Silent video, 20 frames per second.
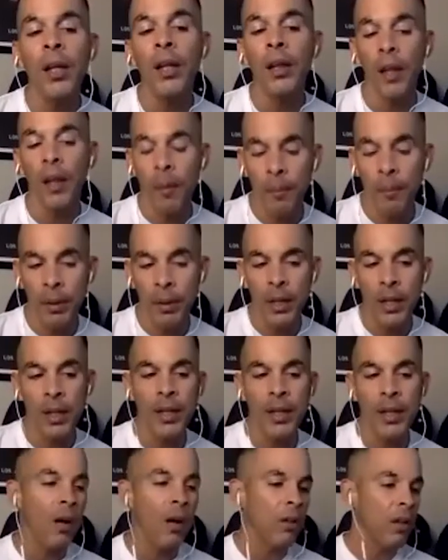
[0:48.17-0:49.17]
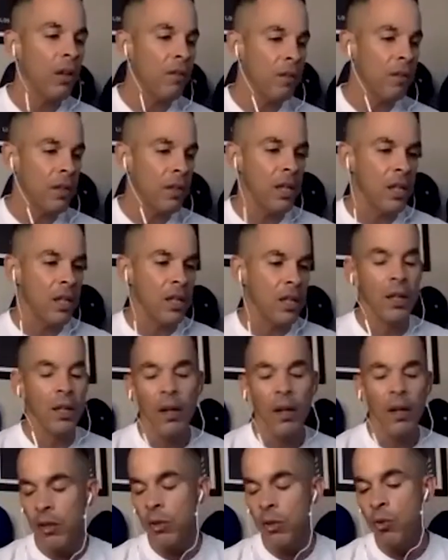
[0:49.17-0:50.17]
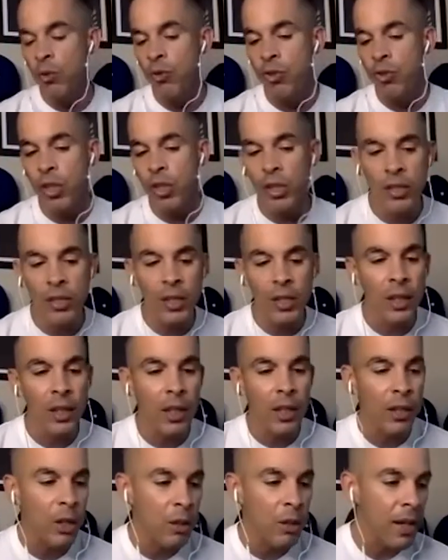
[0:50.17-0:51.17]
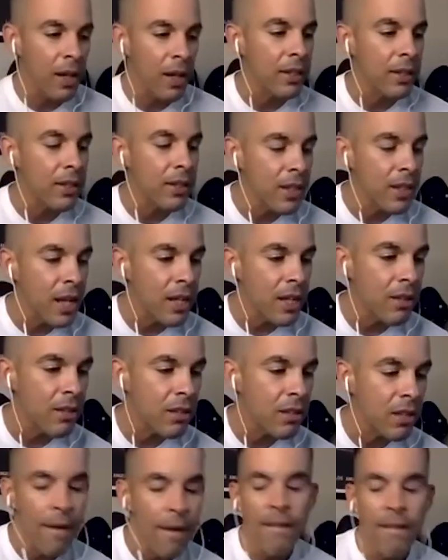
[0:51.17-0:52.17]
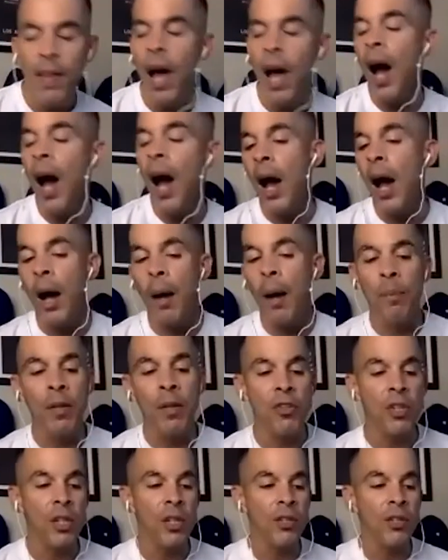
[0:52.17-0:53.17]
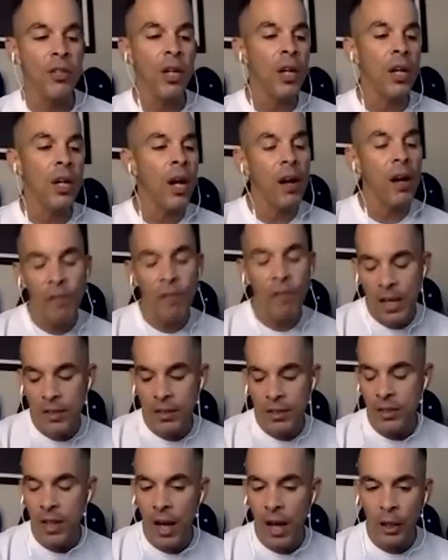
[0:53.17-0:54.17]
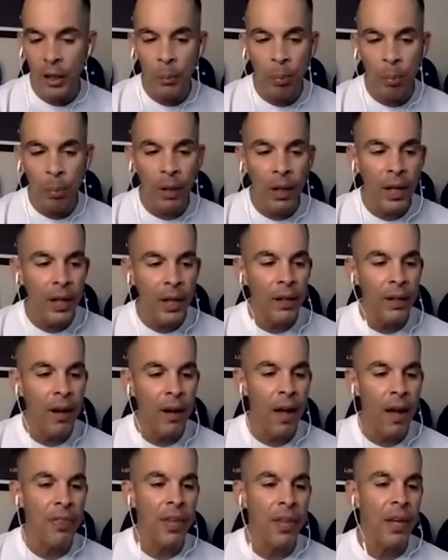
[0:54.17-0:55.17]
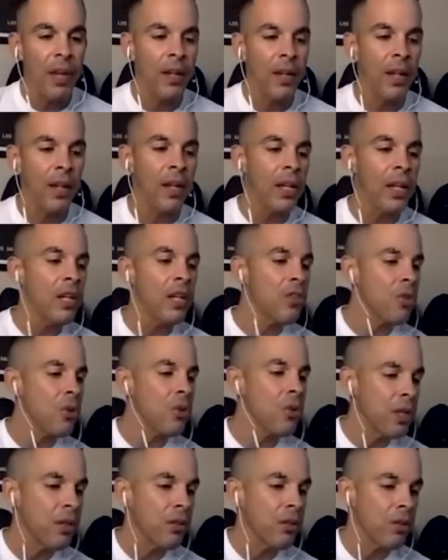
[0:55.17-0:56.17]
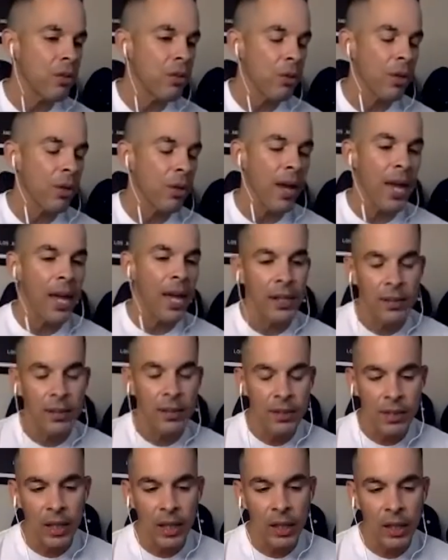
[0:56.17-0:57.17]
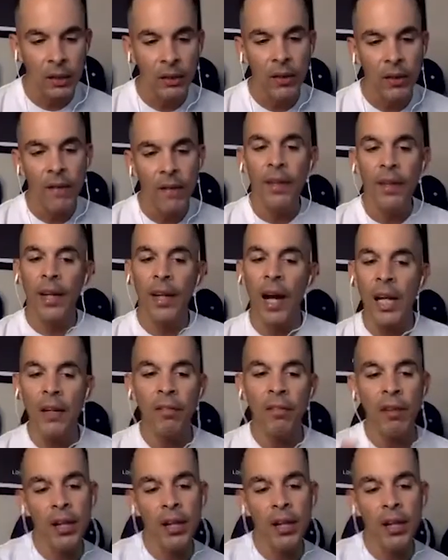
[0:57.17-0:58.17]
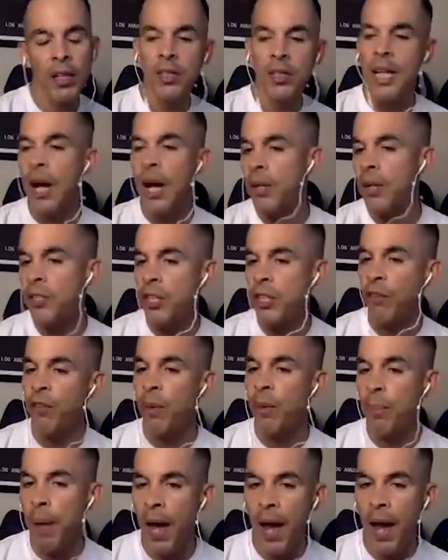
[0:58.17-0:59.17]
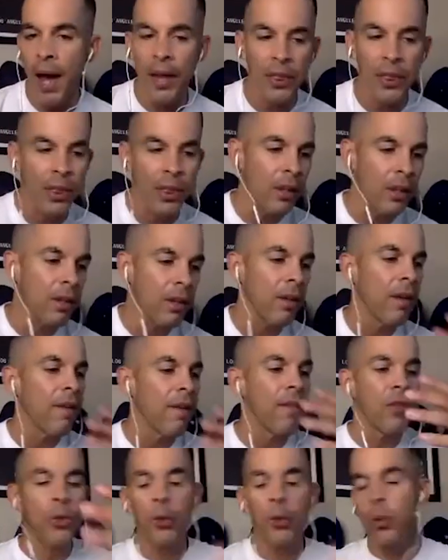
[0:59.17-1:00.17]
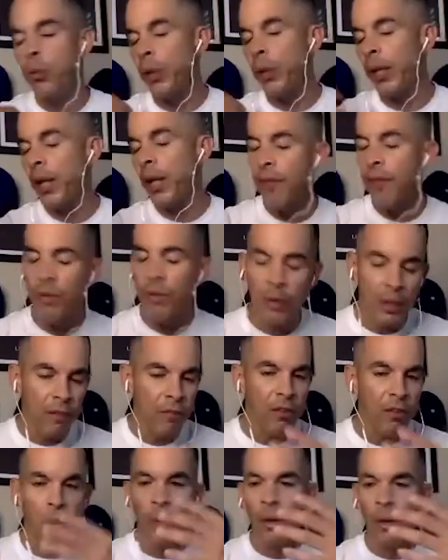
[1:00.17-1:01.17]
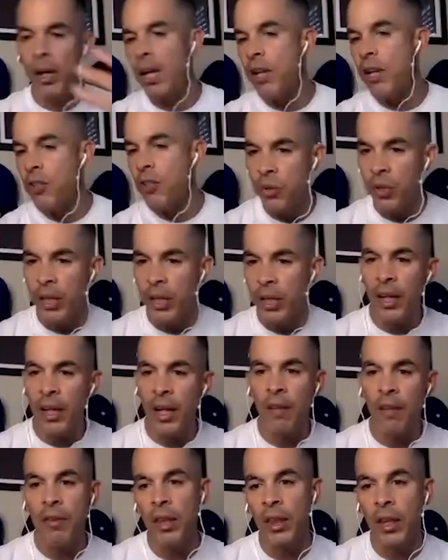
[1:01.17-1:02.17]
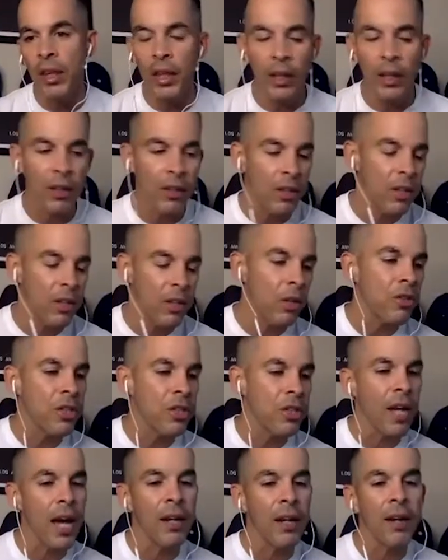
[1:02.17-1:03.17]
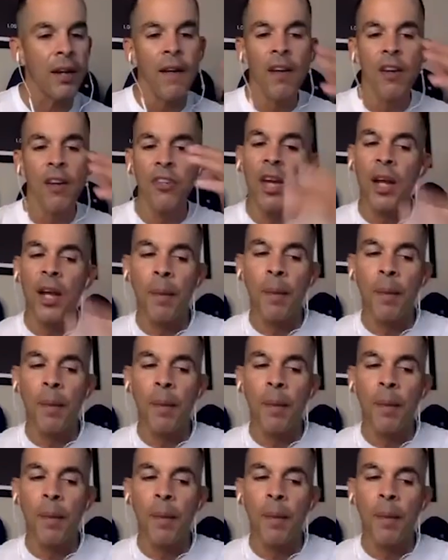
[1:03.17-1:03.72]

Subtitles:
in Colombia, now living in New Jersey in the United States. She started off as a soccer player, and then an injury to her ACL kind of led her down a different path. And through recovering from her injury and everything, you know, she had a